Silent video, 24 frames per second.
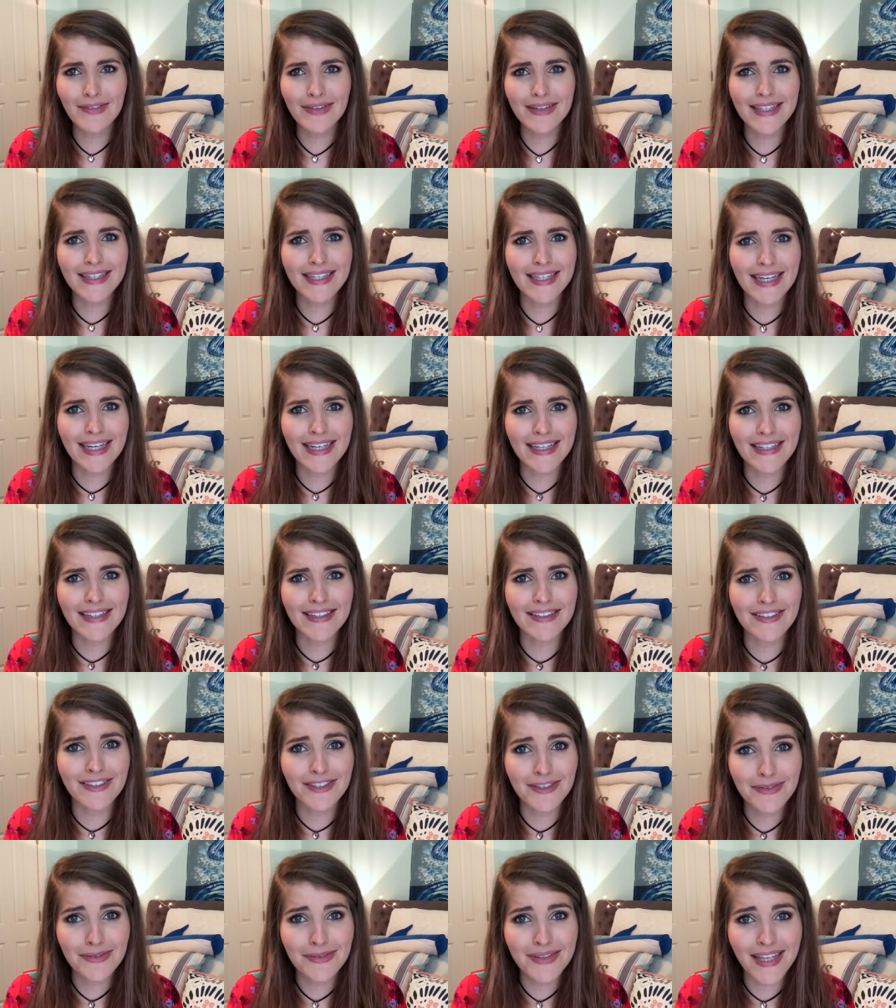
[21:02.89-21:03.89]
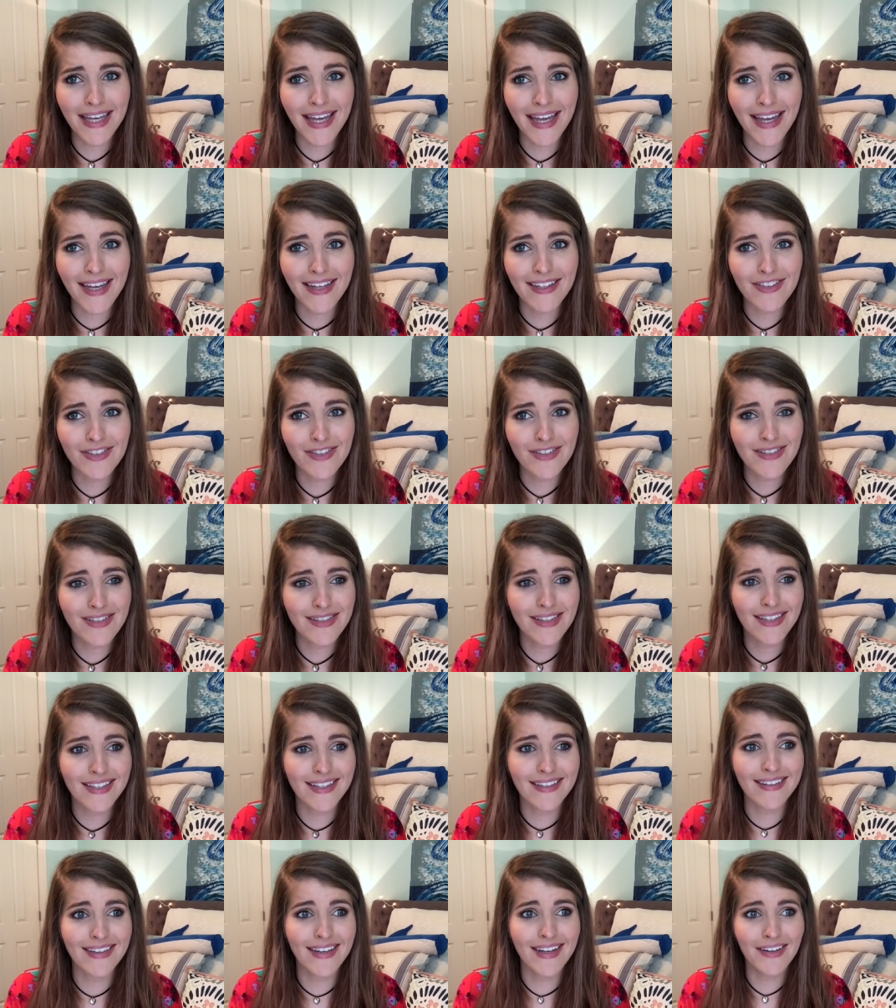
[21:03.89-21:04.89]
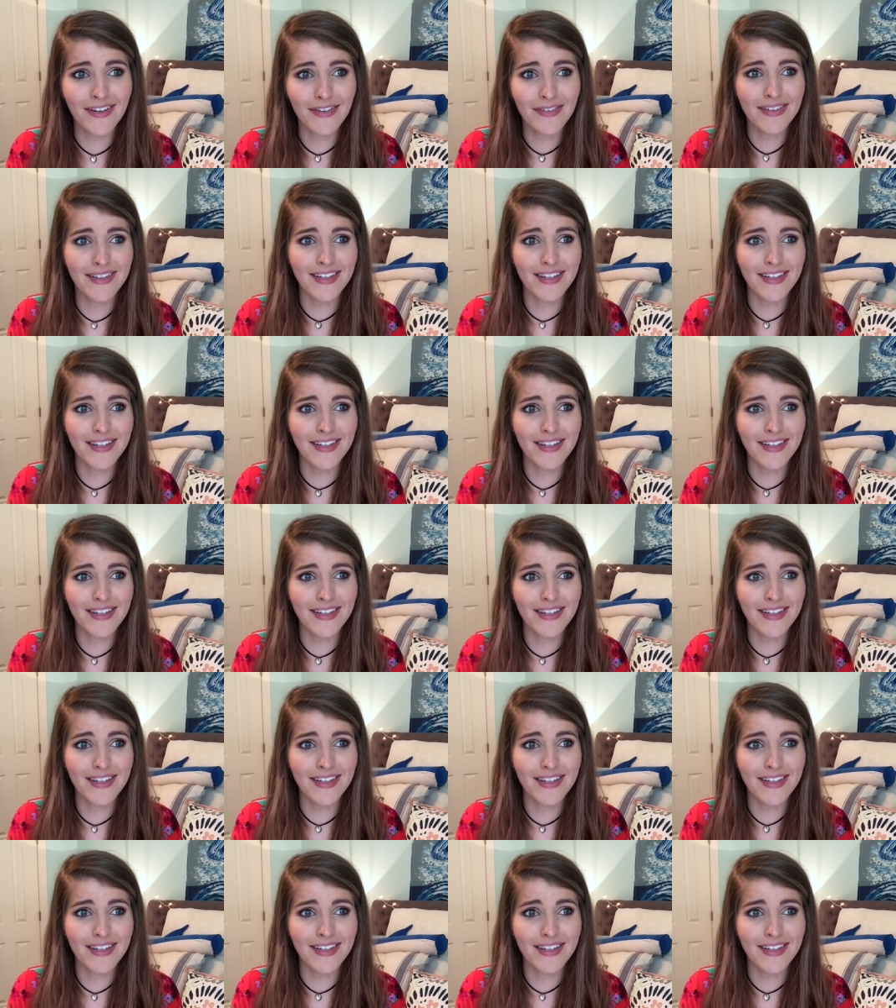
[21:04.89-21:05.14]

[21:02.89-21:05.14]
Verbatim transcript: think I could do that. Just like, I don't